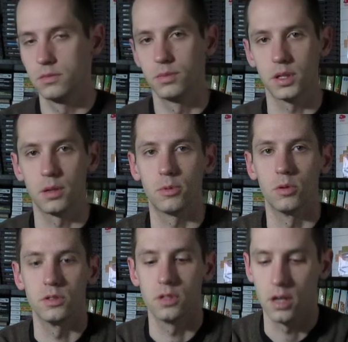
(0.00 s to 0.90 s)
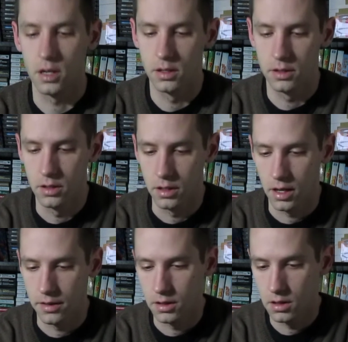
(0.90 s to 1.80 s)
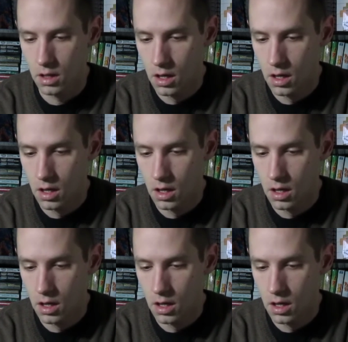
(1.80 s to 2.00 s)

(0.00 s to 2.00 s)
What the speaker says: picked up the ones that I got there.